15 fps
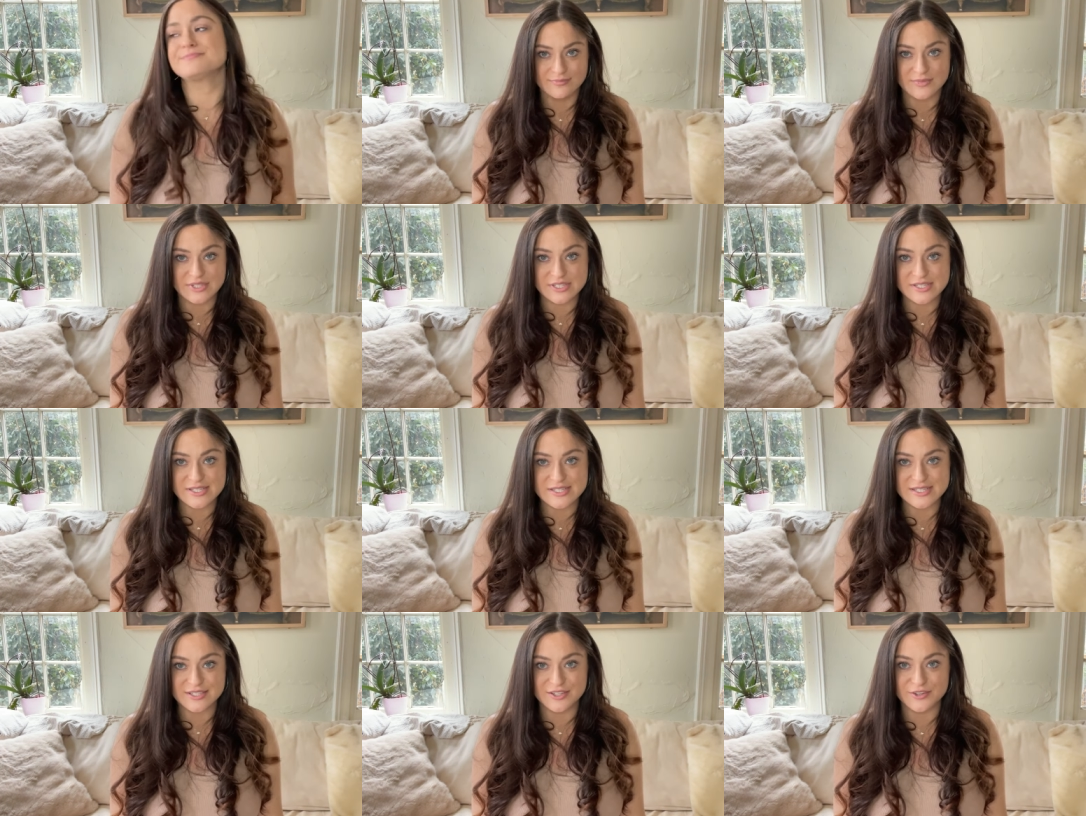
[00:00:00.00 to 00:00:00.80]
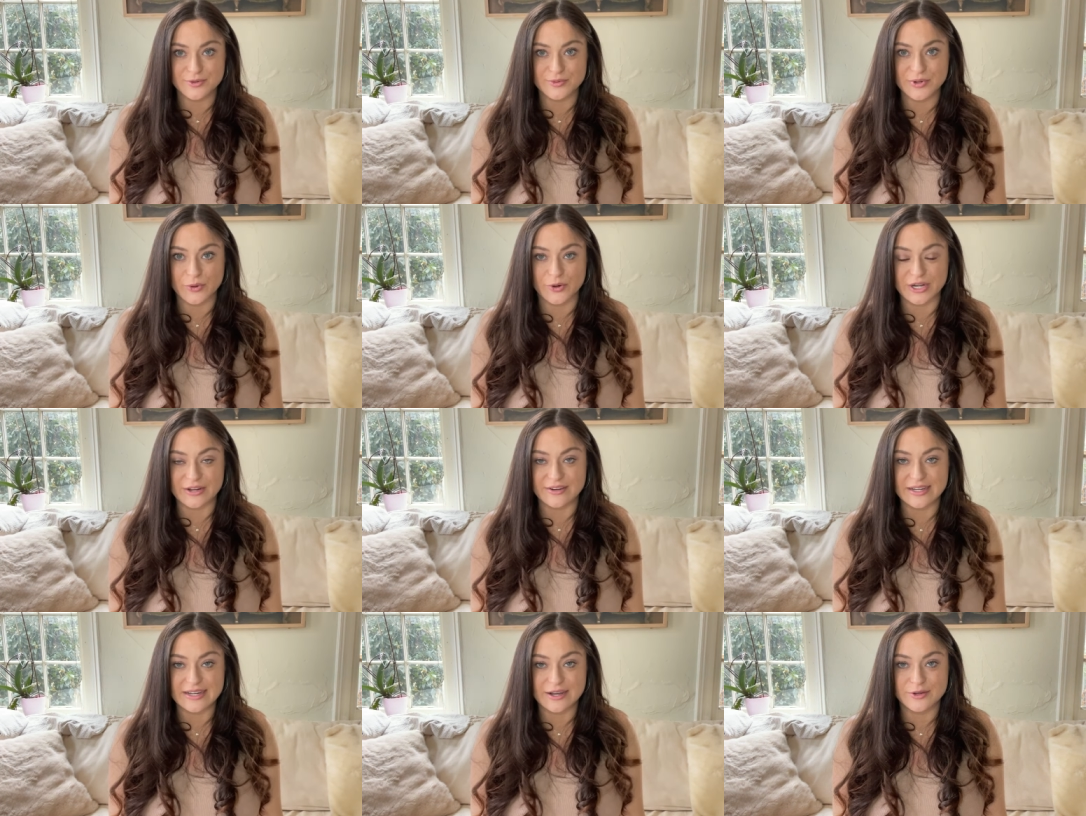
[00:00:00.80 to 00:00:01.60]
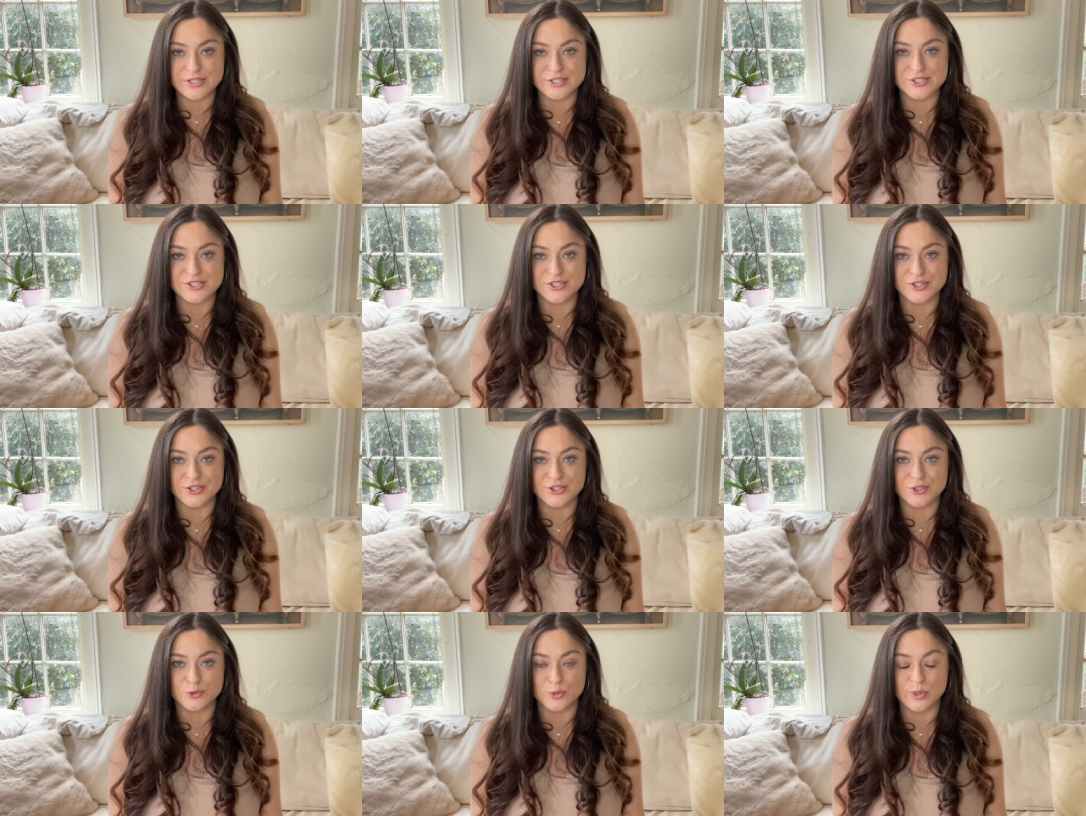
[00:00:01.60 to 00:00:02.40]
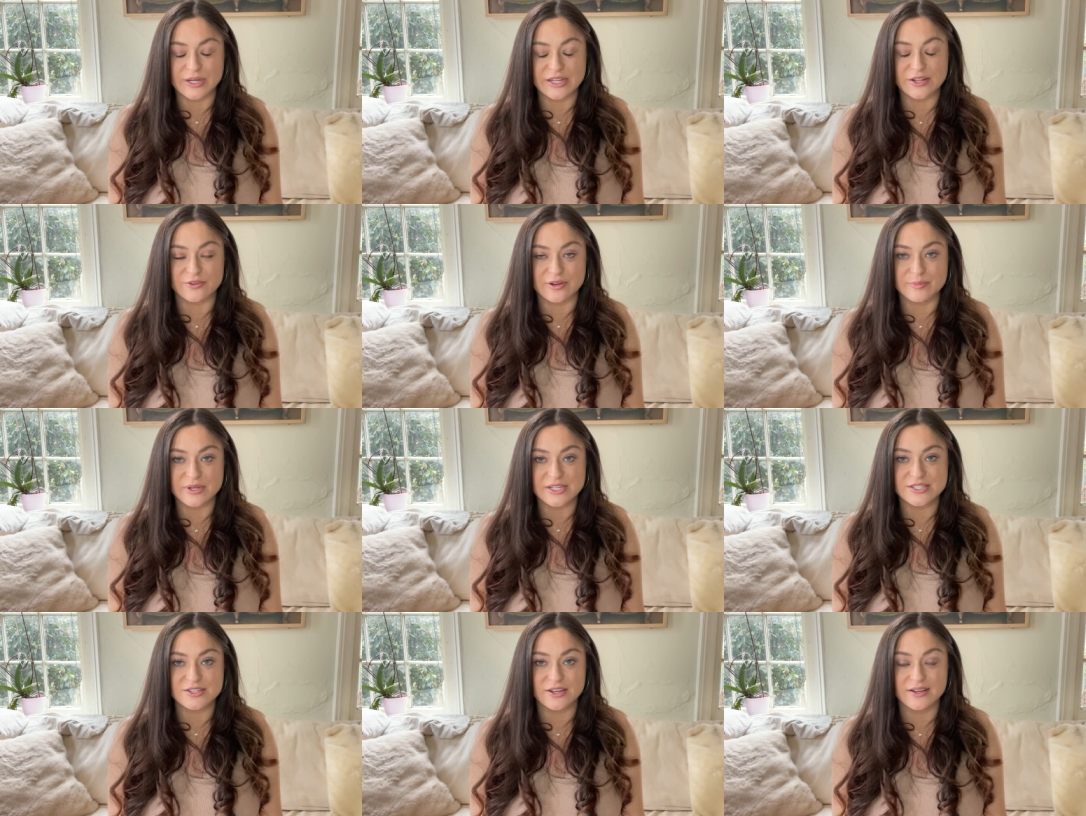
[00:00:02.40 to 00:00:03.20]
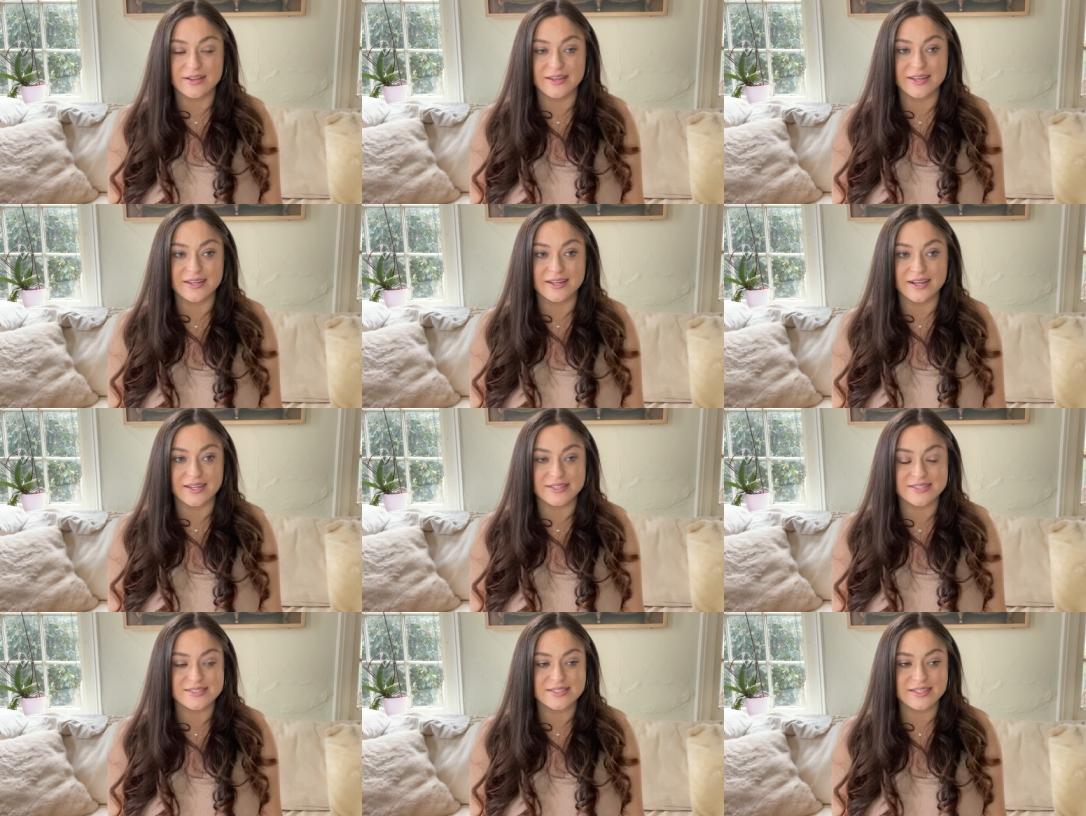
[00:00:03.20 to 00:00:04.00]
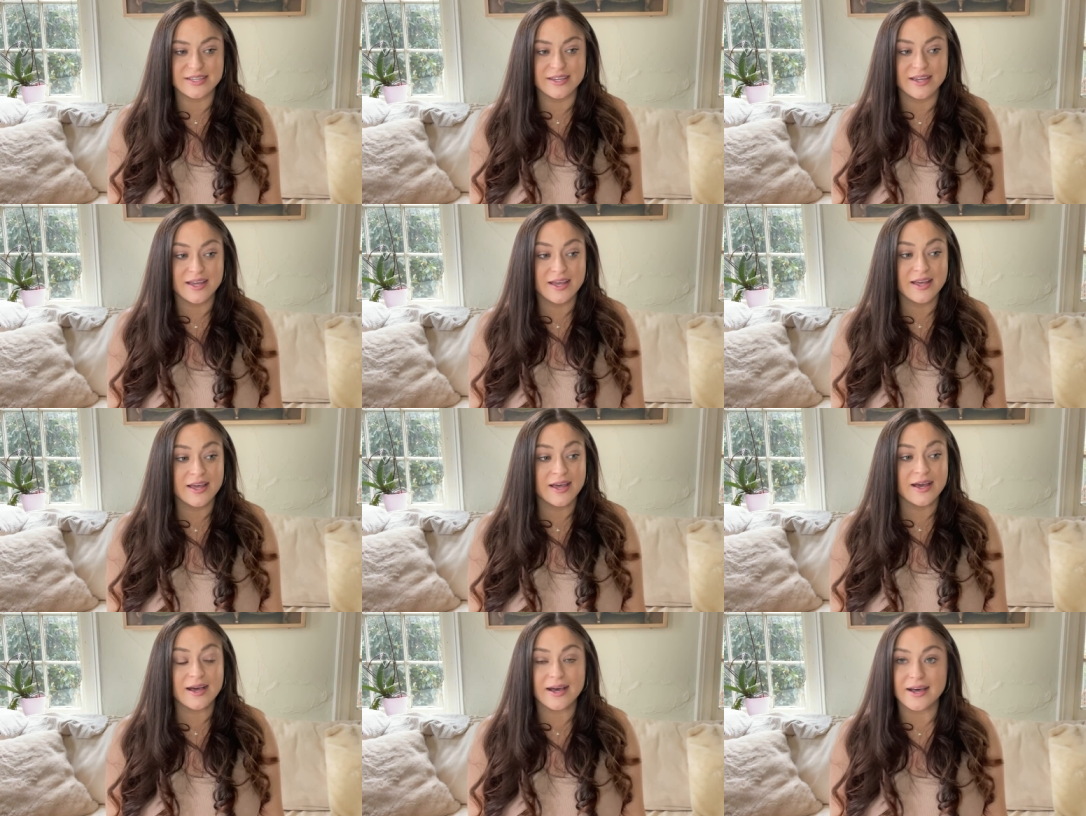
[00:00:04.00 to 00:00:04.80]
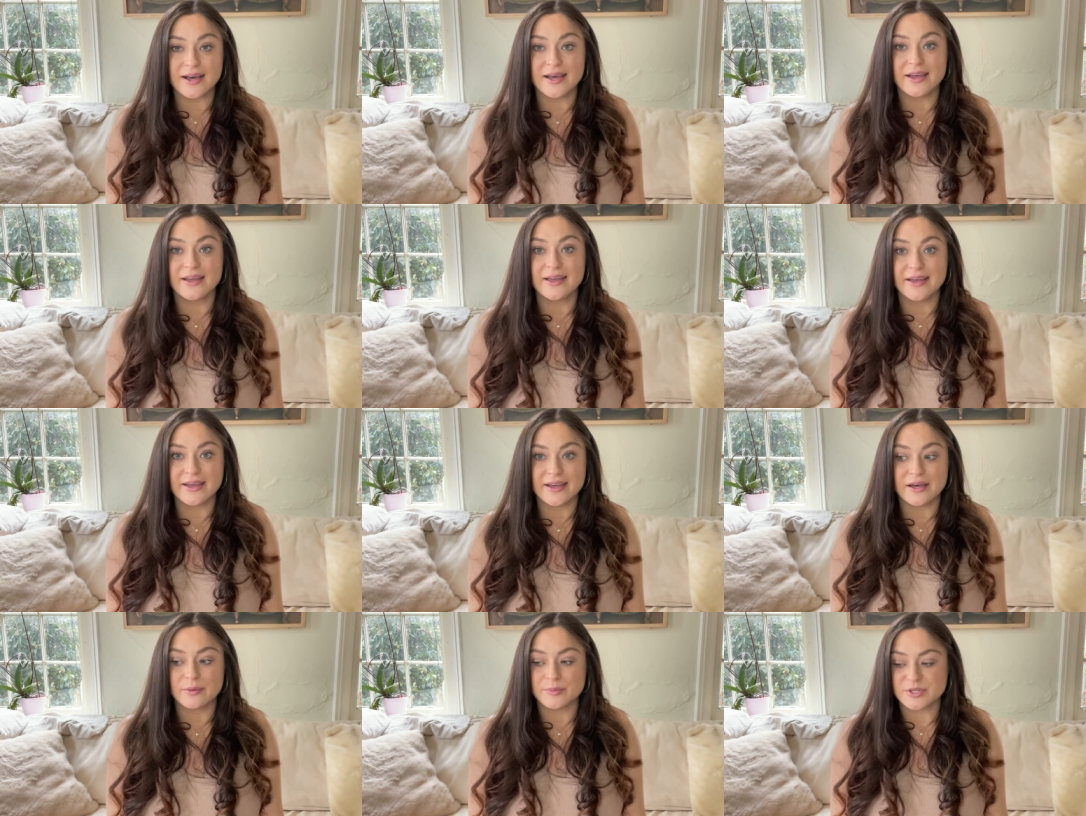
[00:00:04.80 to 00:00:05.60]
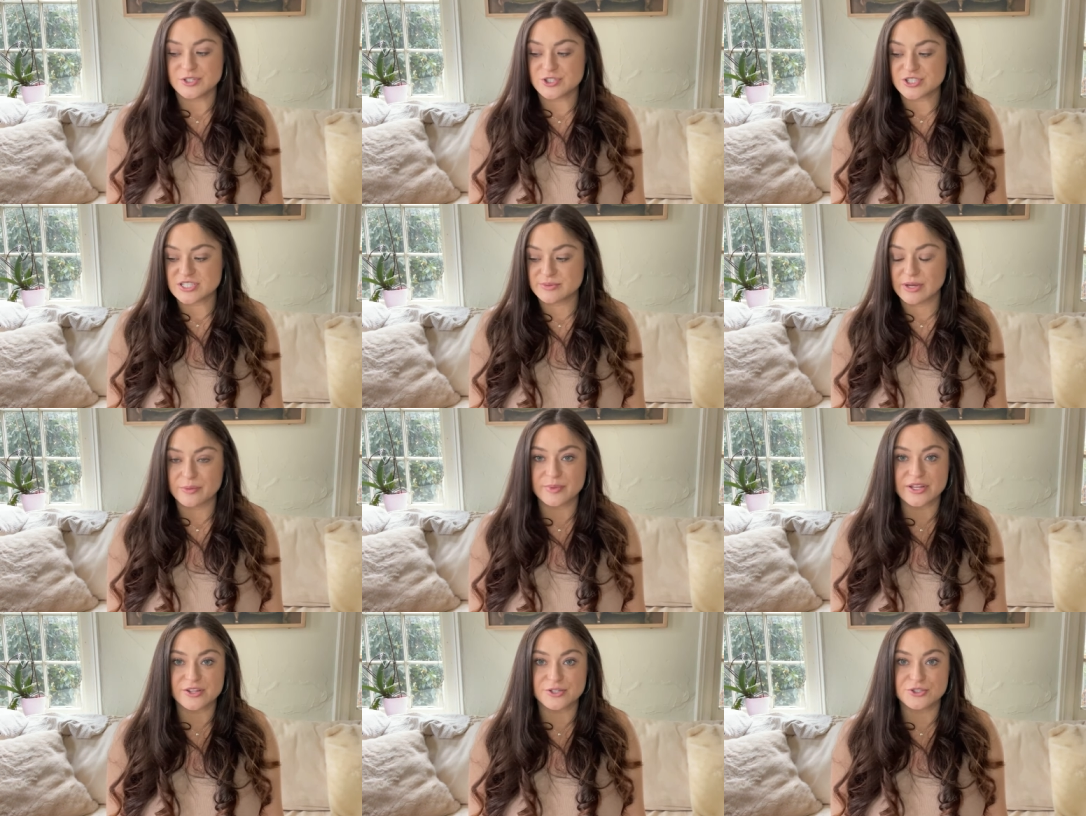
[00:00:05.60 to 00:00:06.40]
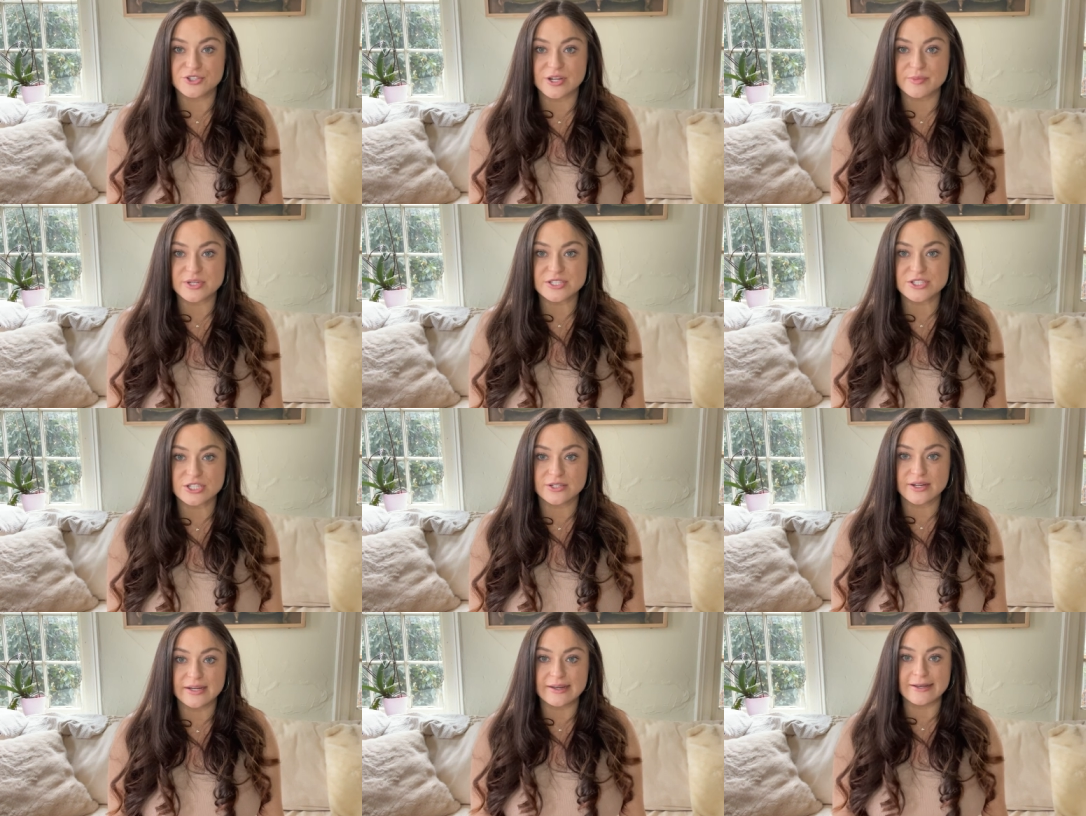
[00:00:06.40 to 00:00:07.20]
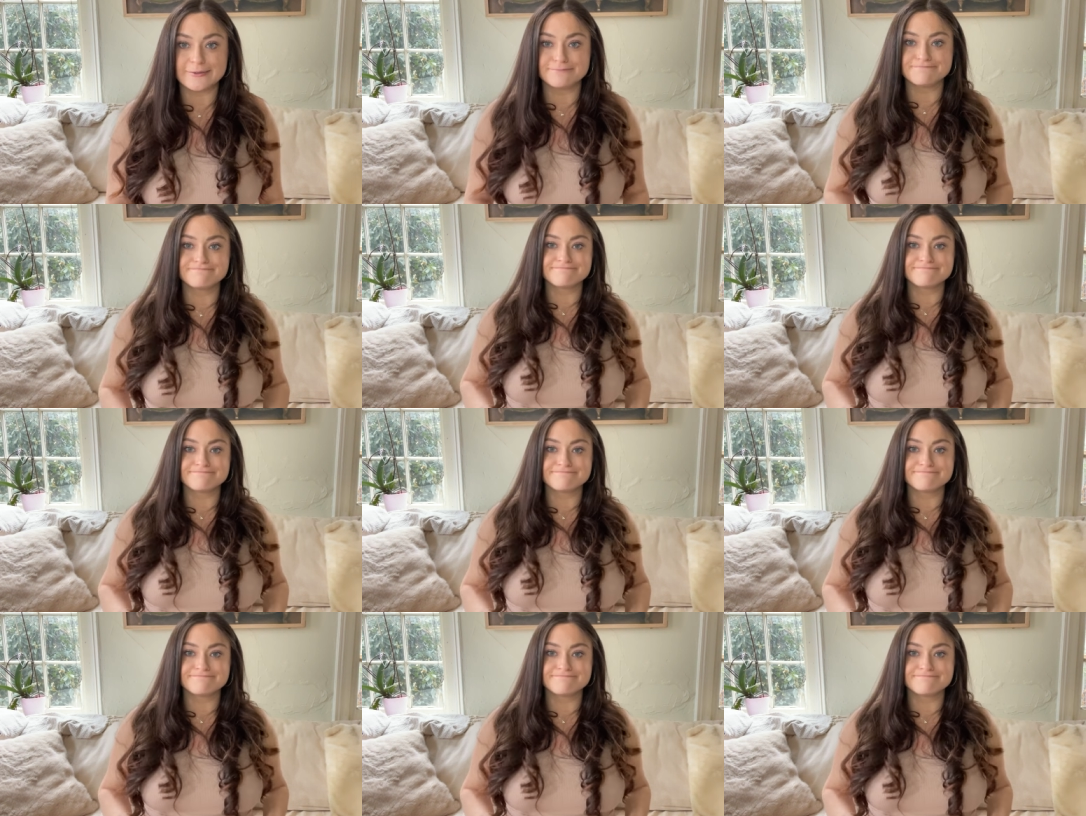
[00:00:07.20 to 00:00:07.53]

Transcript: This recording right now is twenty-three minutes long, and honestly, I am just about in my third trimester right now,